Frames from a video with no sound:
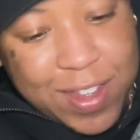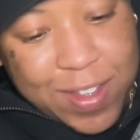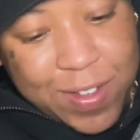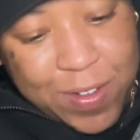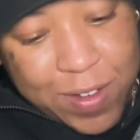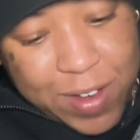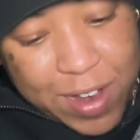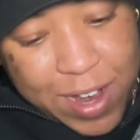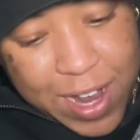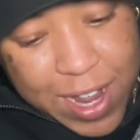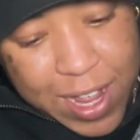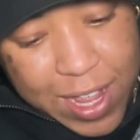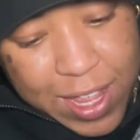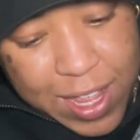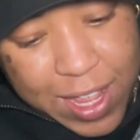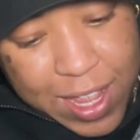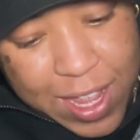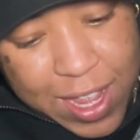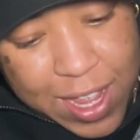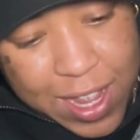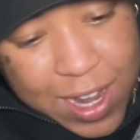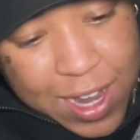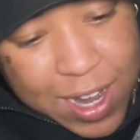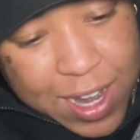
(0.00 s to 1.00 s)
what did I
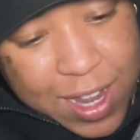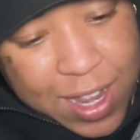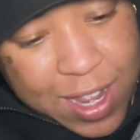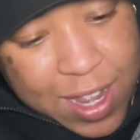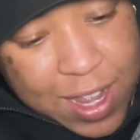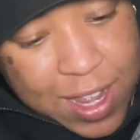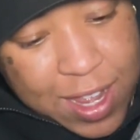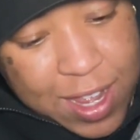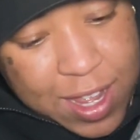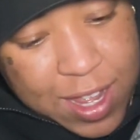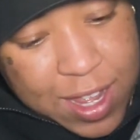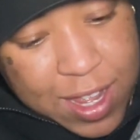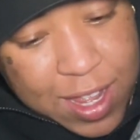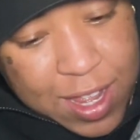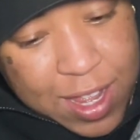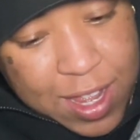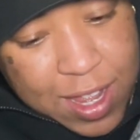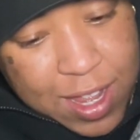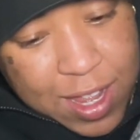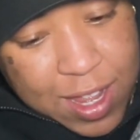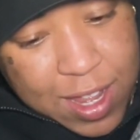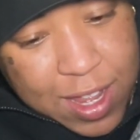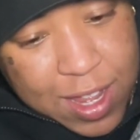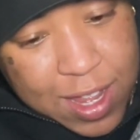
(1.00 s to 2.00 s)
get?
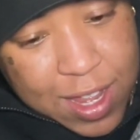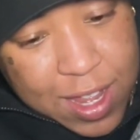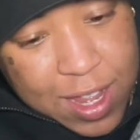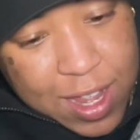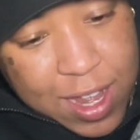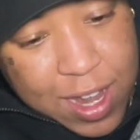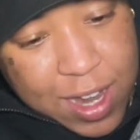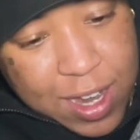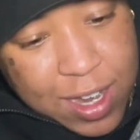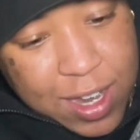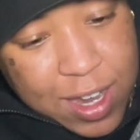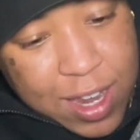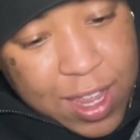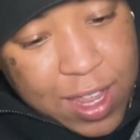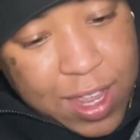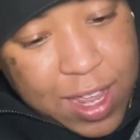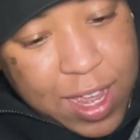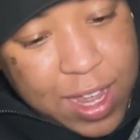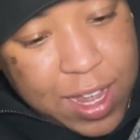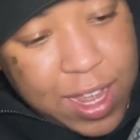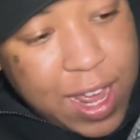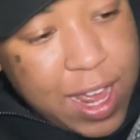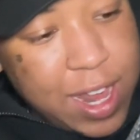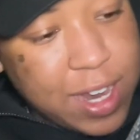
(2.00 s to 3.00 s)
I think
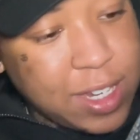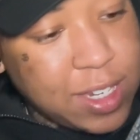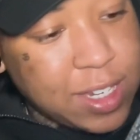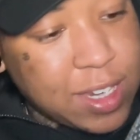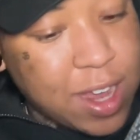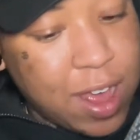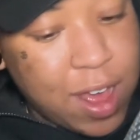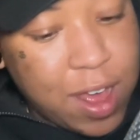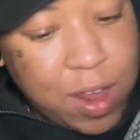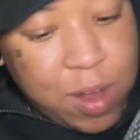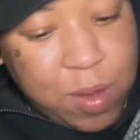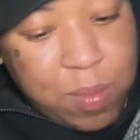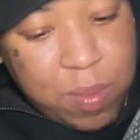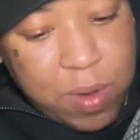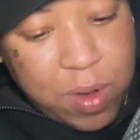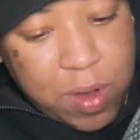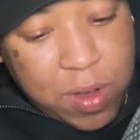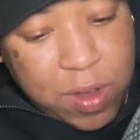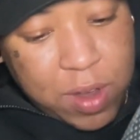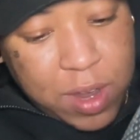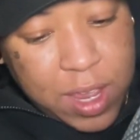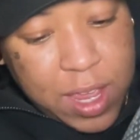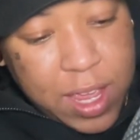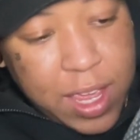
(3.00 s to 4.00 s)
I got Don
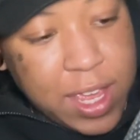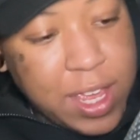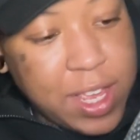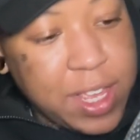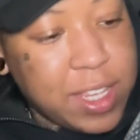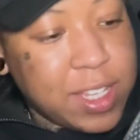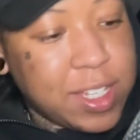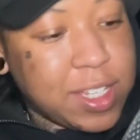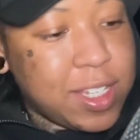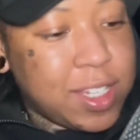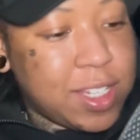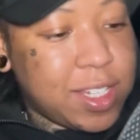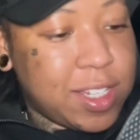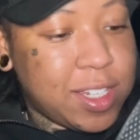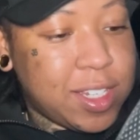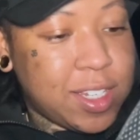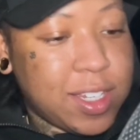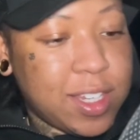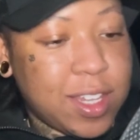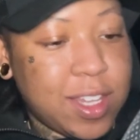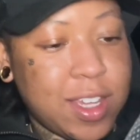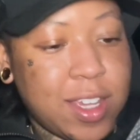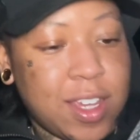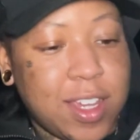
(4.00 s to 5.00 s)
Bernice.